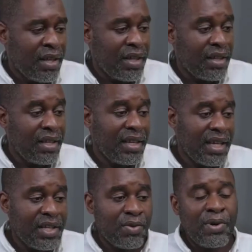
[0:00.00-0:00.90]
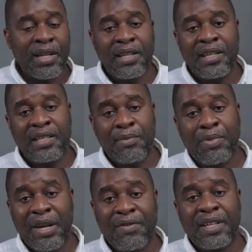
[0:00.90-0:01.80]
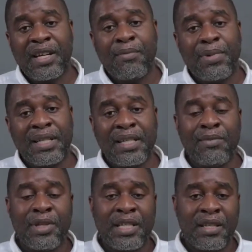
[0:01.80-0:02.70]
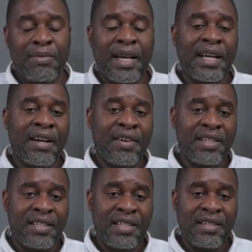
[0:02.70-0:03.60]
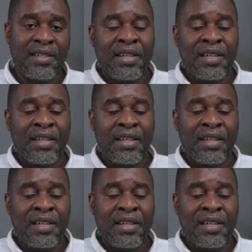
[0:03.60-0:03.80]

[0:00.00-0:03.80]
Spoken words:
Then the next one is a private company limited by guarantee.